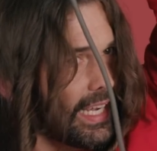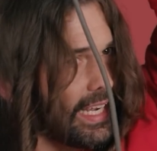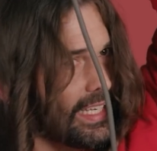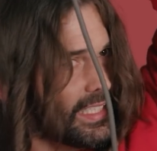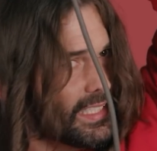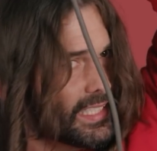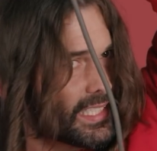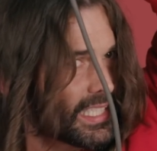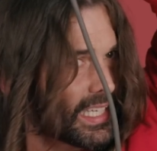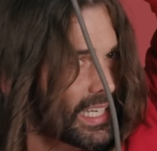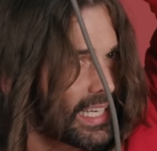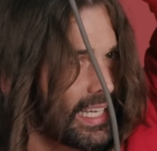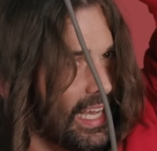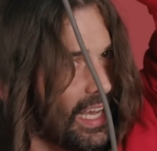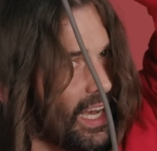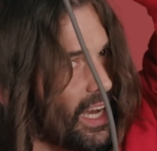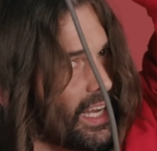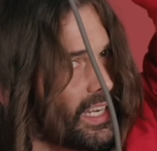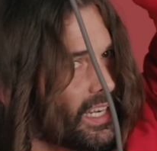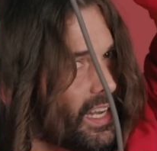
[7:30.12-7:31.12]
is to
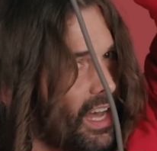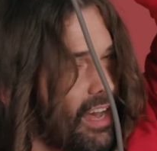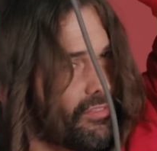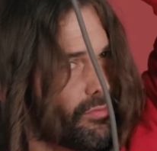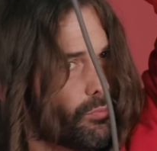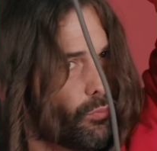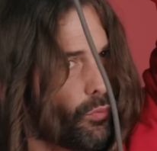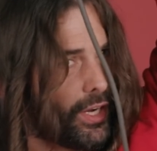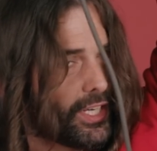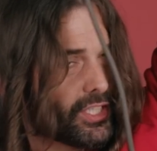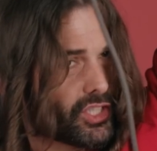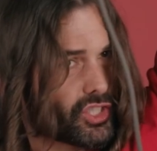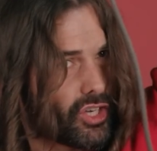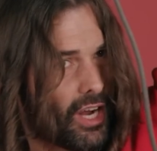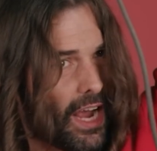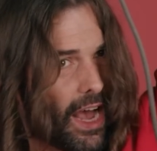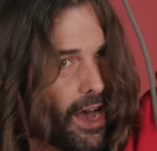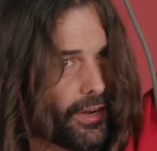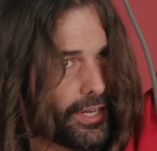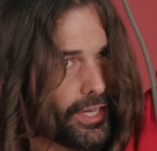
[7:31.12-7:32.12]
get enough moisture
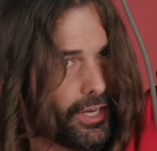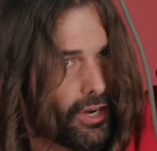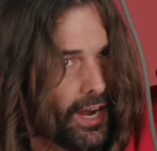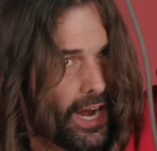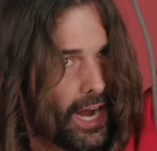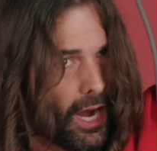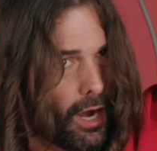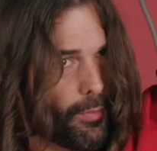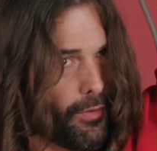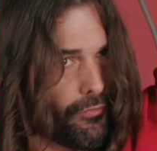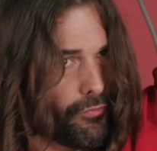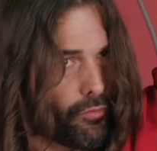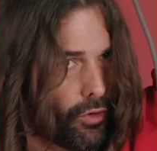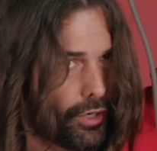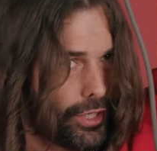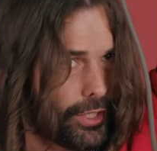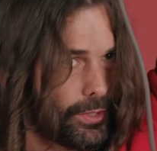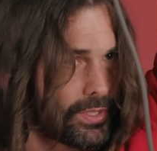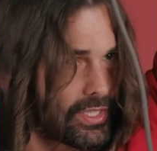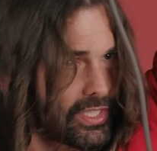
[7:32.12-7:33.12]
out of your hair
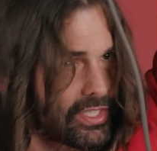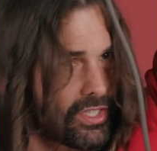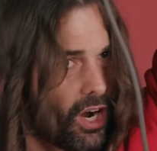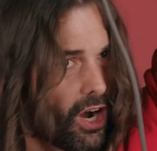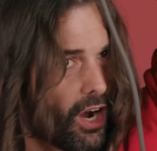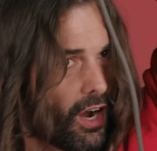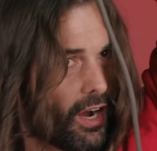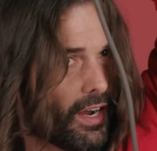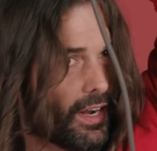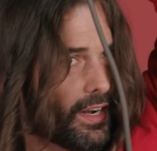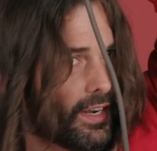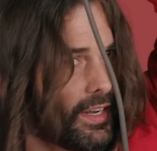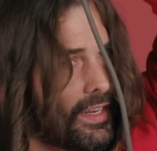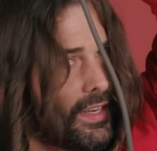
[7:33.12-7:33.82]
before you start.